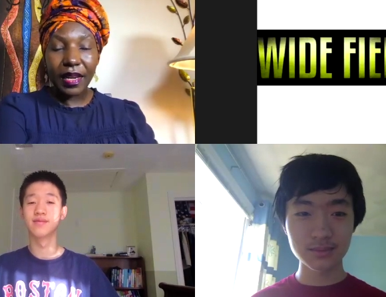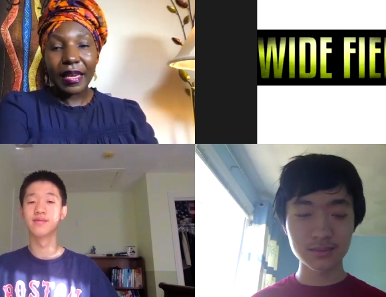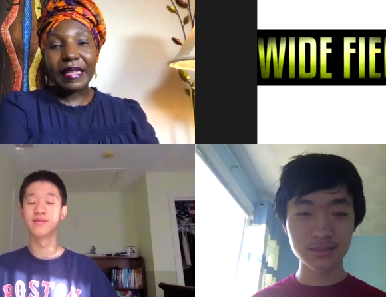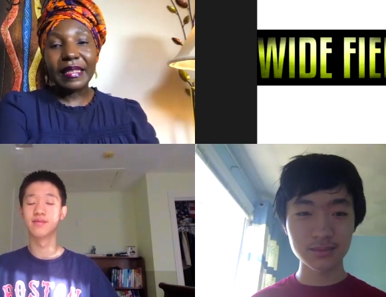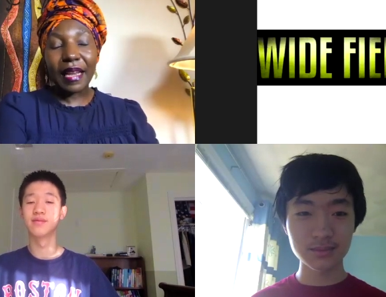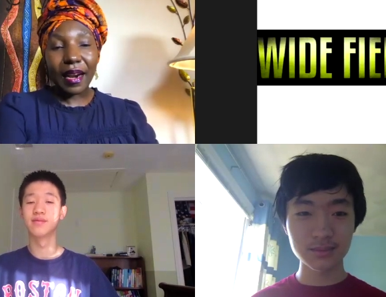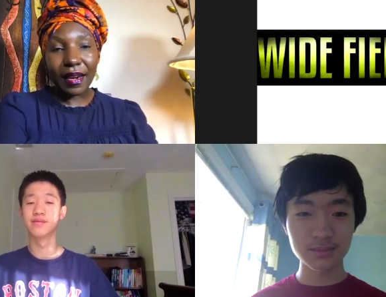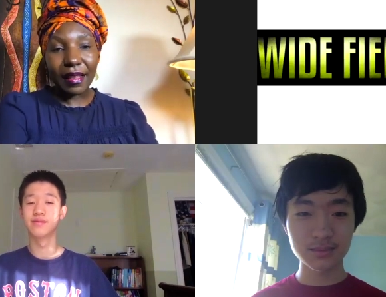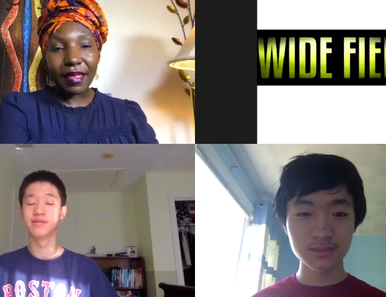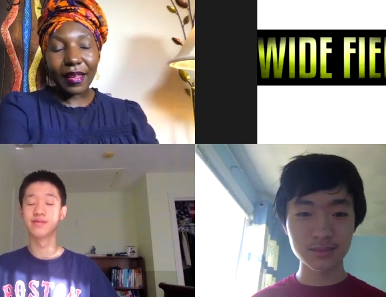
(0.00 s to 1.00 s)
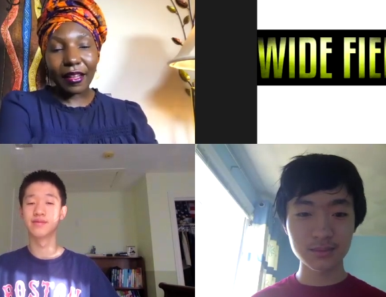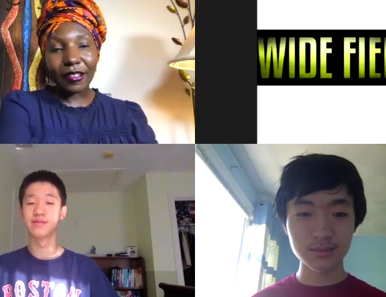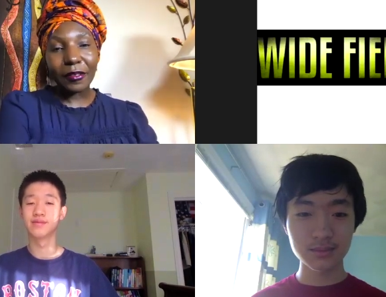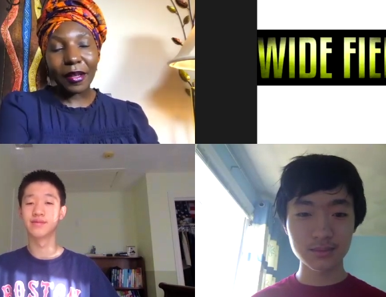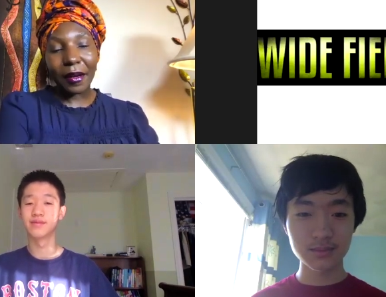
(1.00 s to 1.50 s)
Speaker 1: Is there anything else
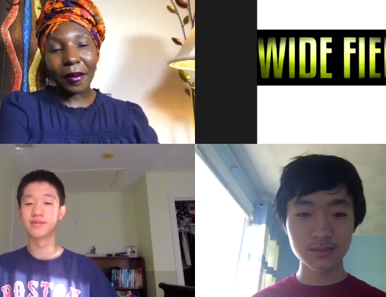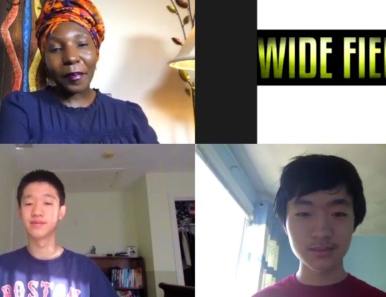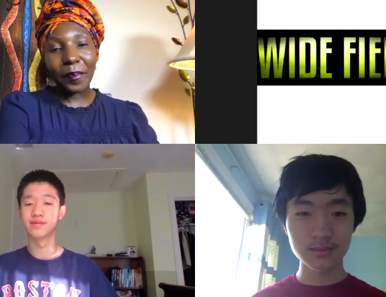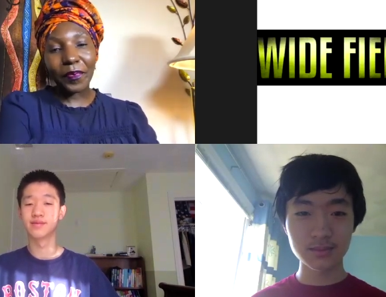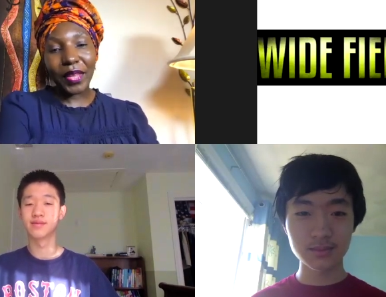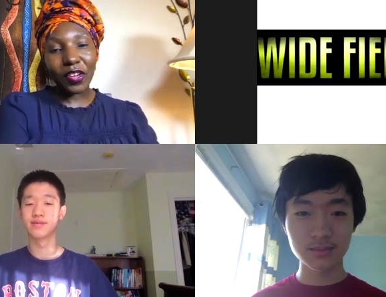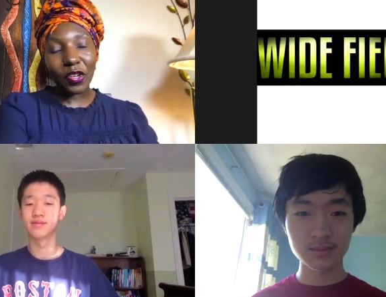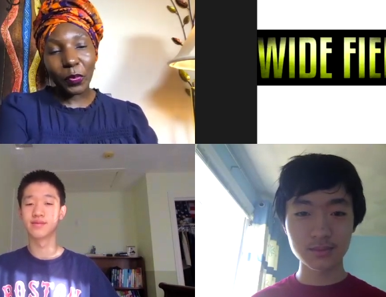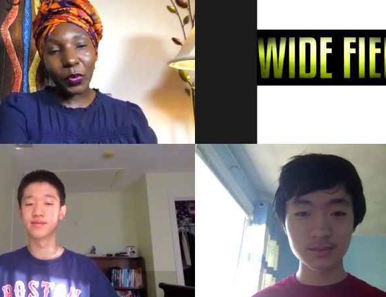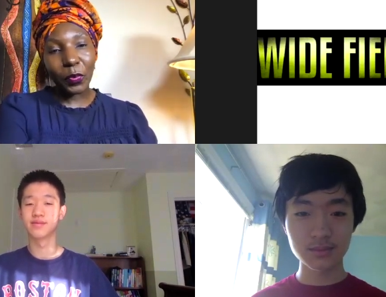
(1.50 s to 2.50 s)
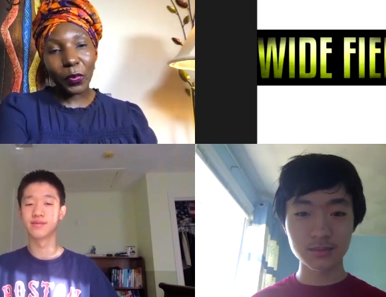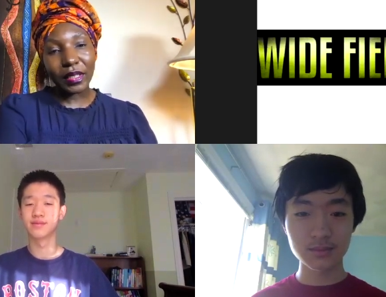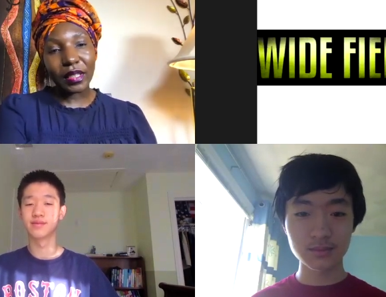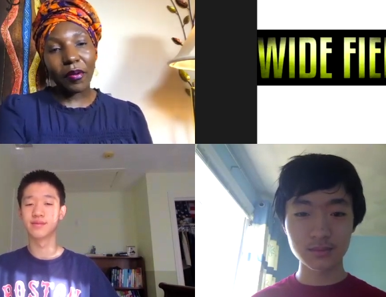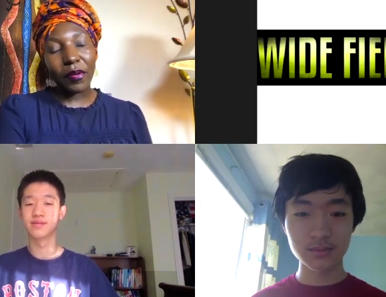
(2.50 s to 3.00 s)
uh, that you would
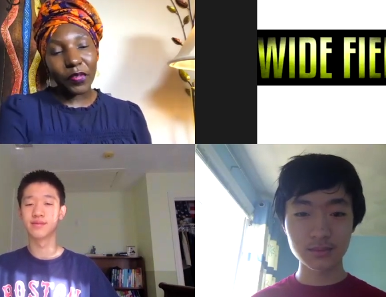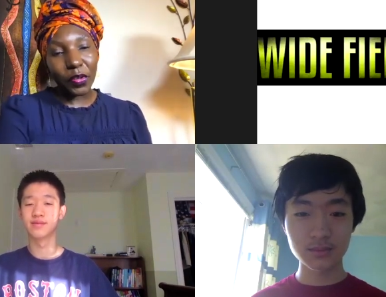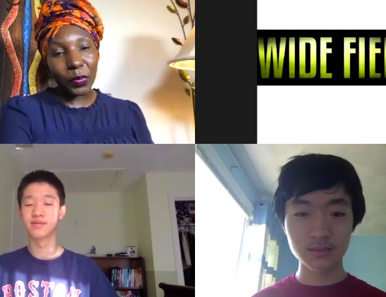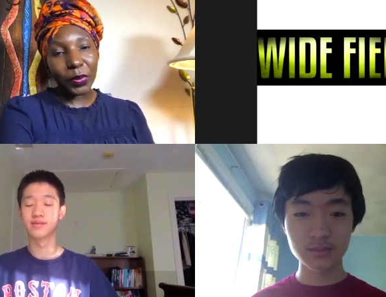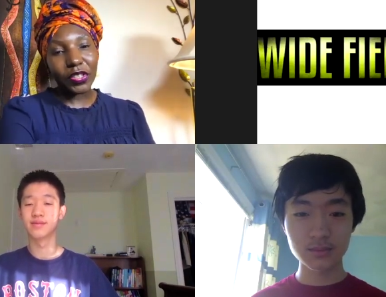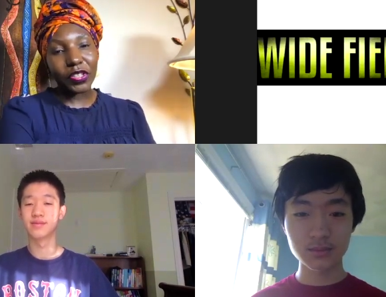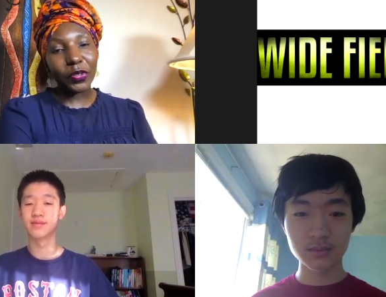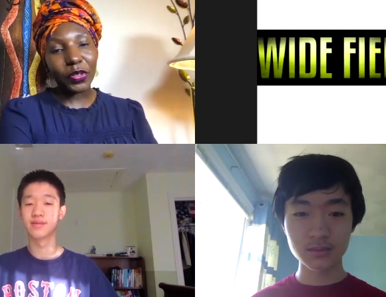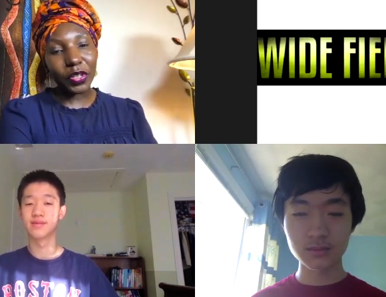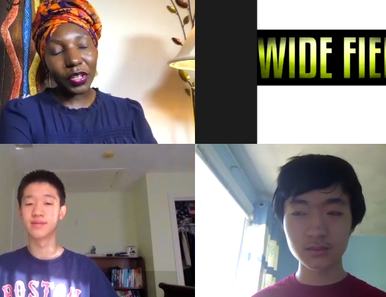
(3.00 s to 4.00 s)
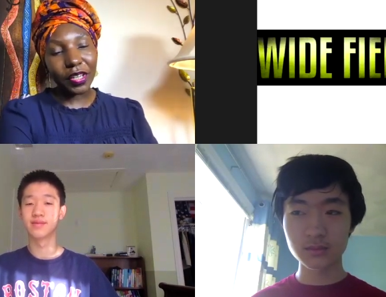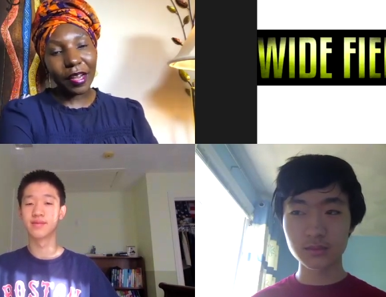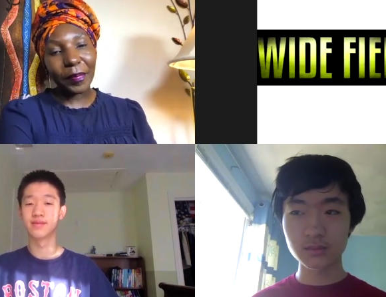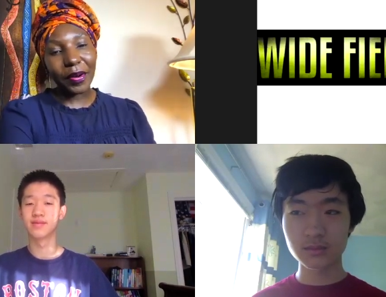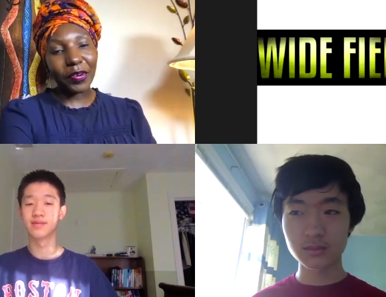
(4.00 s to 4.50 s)
want our viewers to learn
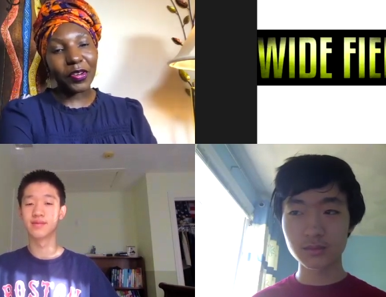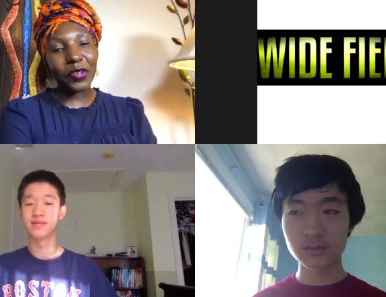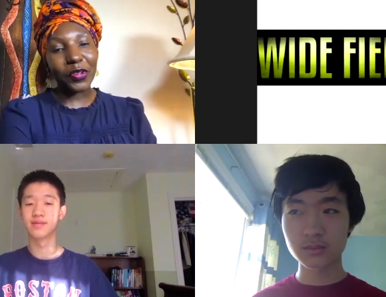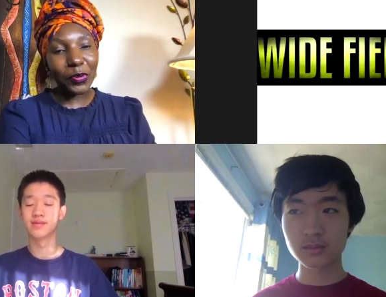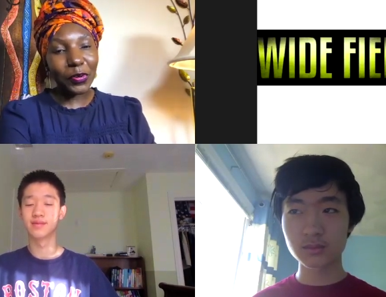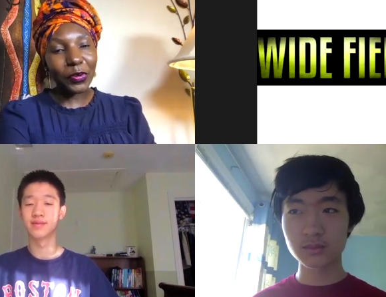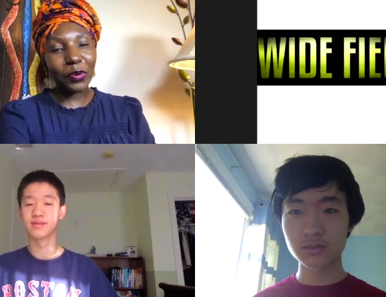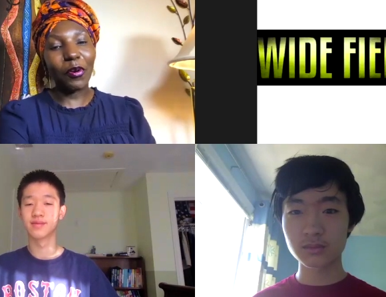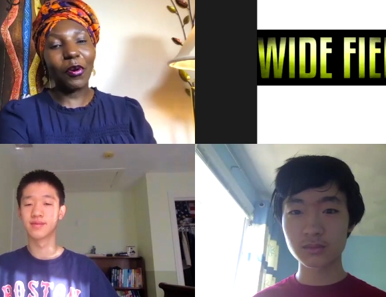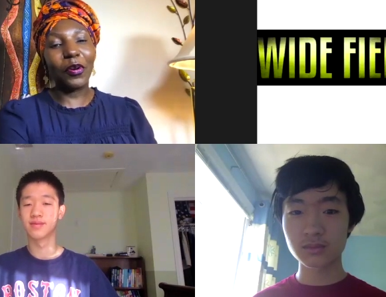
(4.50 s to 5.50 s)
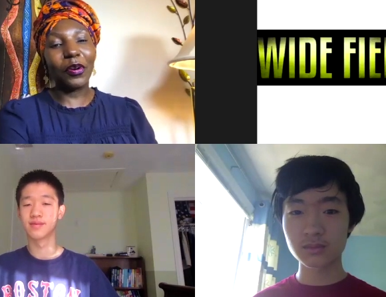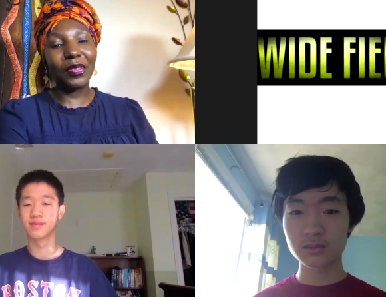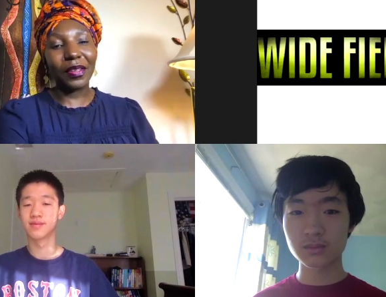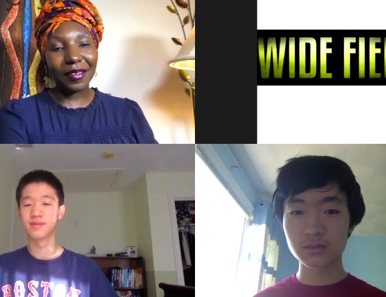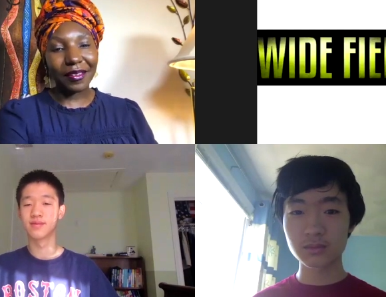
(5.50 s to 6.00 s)
about you or
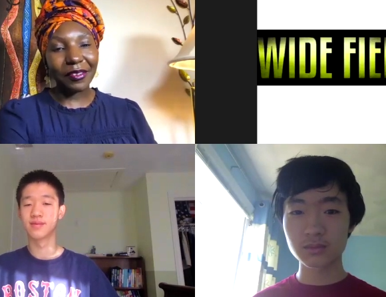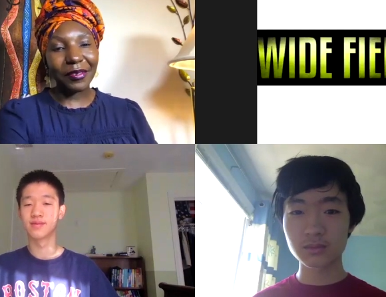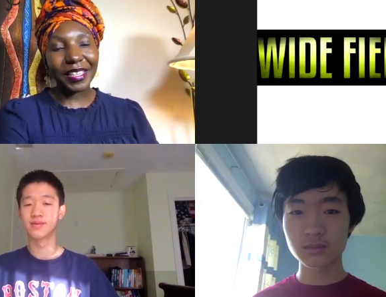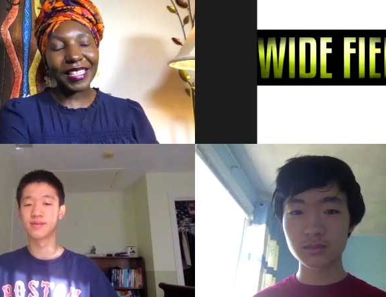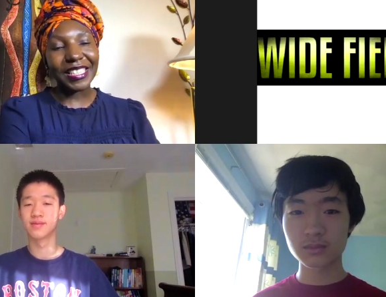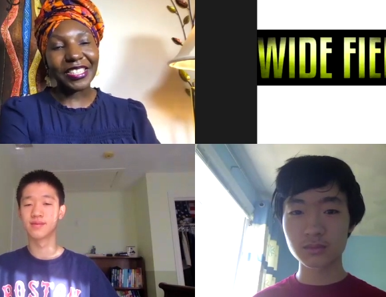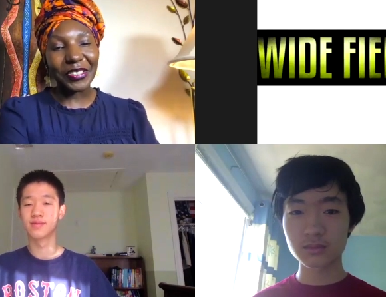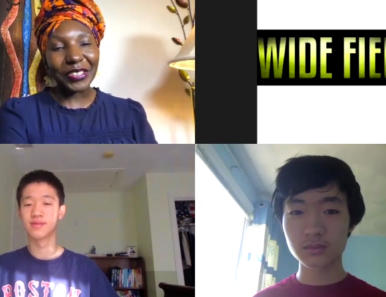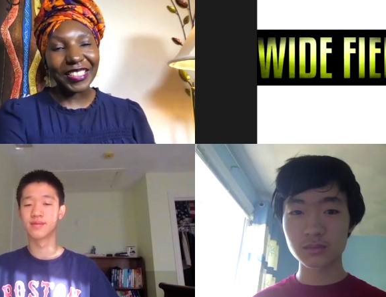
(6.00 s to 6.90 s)
the or the institute?